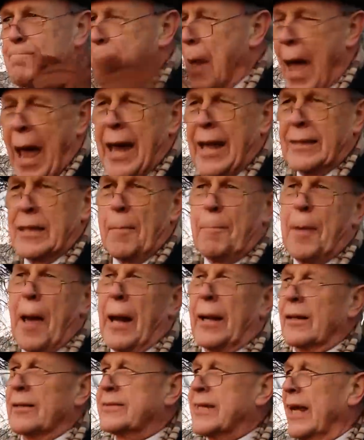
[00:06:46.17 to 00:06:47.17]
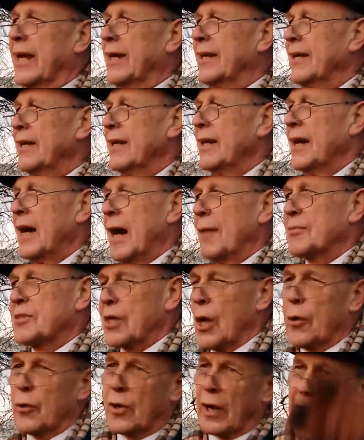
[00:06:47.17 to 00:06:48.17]
pay the penalty. I'm
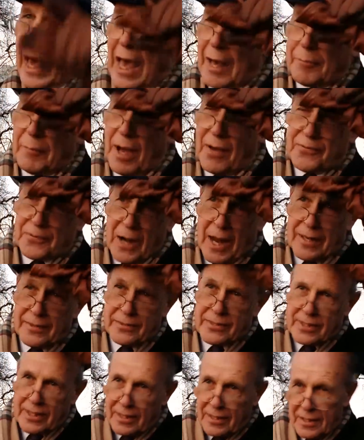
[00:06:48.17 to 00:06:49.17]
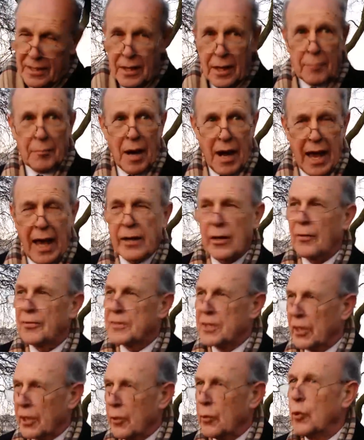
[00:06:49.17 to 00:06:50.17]
so glad, my friends. My hat off
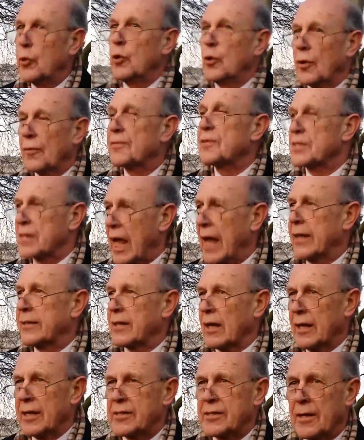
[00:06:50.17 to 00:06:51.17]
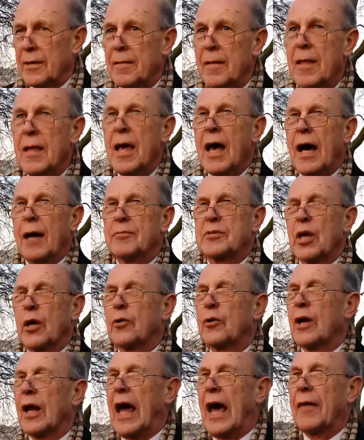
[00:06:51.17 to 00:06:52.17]
to you who have stayed to listen. I'm so
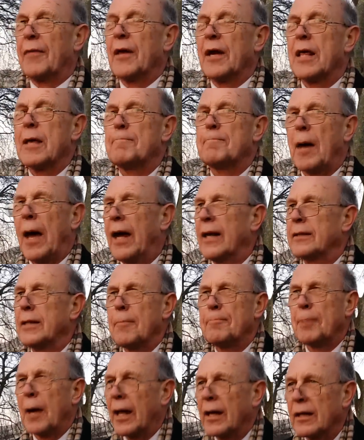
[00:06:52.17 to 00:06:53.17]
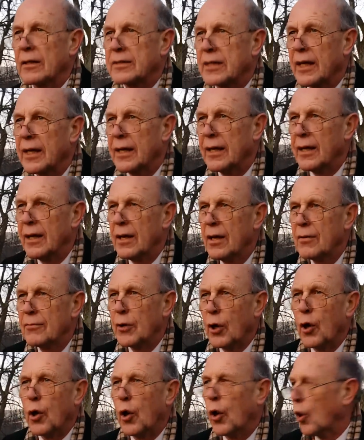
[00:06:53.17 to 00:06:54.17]
glad that he paid the penalty
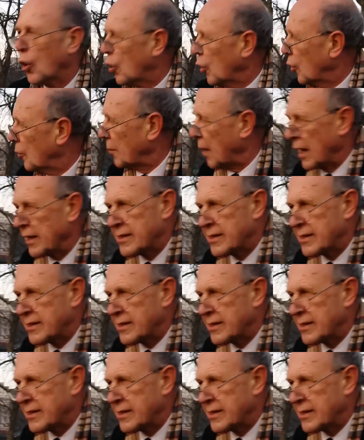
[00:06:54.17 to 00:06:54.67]
for all my